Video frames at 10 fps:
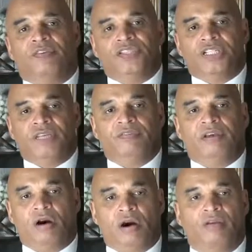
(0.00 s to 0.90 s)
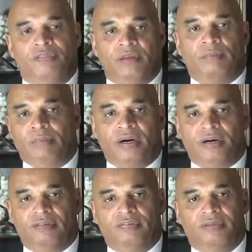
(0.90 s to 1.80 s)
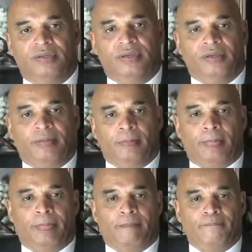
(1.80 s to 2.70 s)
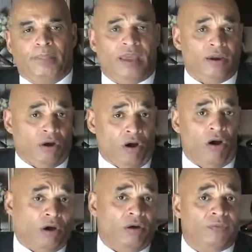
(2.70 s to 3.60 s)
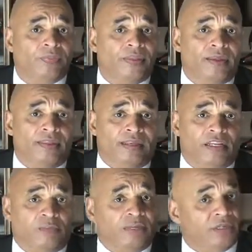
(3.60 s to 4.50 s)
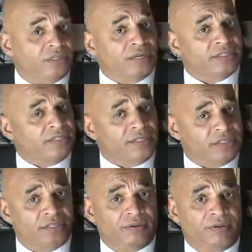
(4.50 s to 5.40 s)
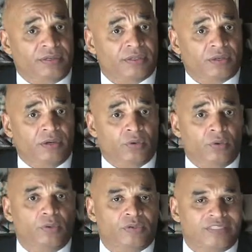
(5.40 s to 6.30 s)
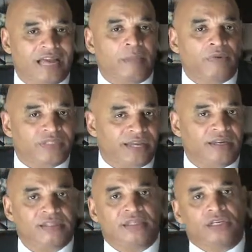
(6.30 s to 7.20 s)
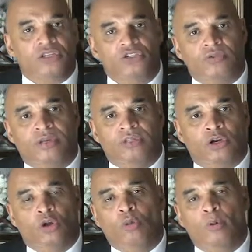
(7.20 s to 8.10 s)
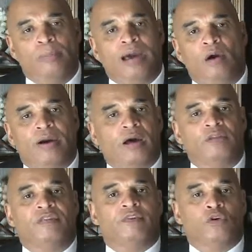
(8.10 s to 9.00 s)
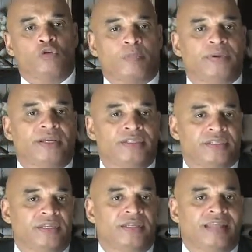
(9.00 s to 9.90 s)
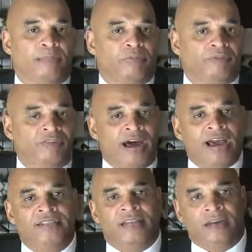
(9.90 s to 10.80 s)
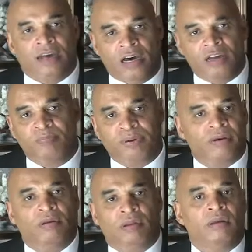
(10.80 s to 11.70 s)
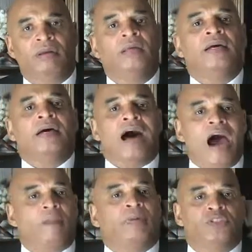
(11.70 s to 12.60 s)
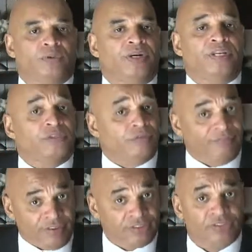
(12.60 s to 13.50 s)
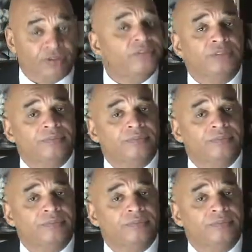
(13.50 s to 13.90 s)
achieving all of the above, and all that has been discussed in this series, we will simultaneously construct a global powerhouse of a corporate entity that provides an unparalleled opportunity to investors,